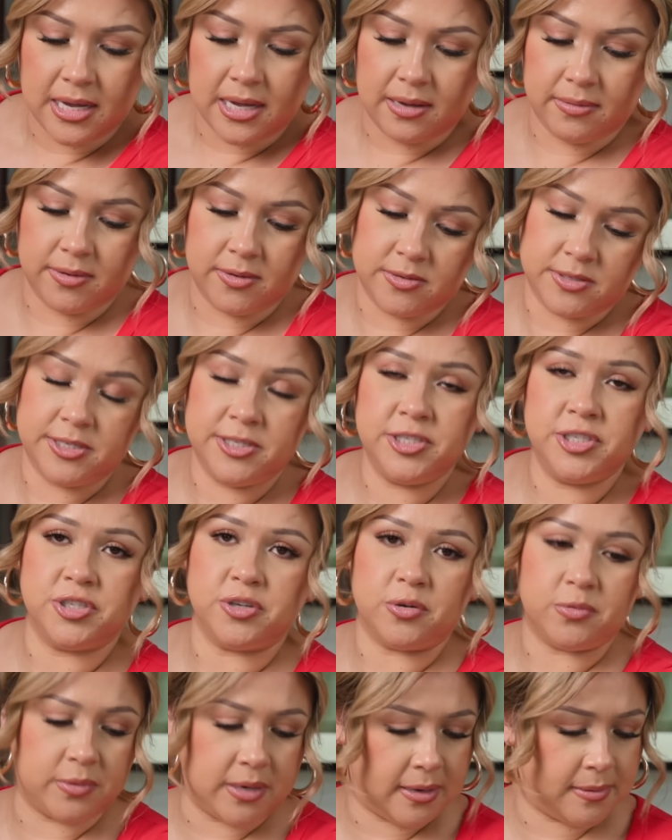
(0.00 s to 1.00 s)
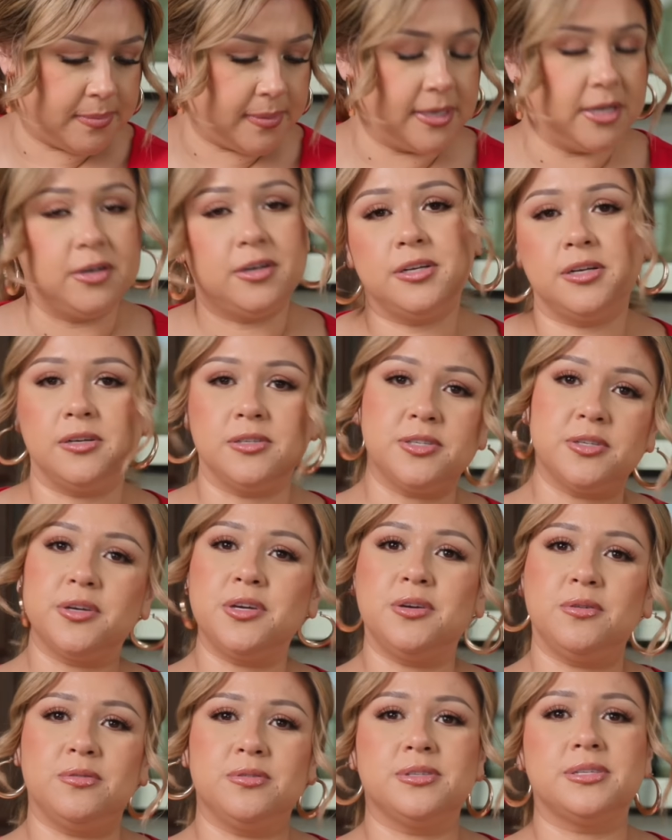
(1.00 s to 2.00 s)
I'm using short rib, but you can also
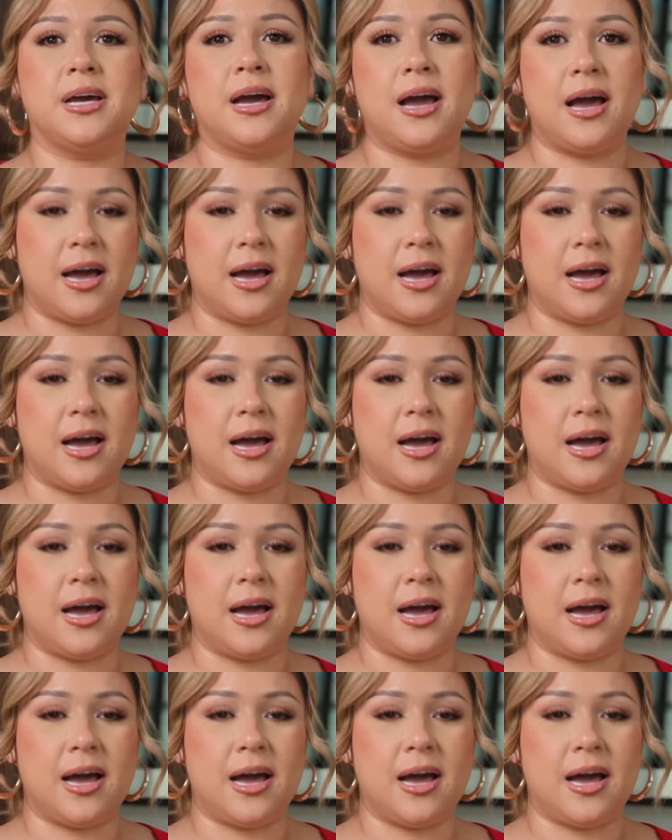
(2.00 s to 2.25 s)
use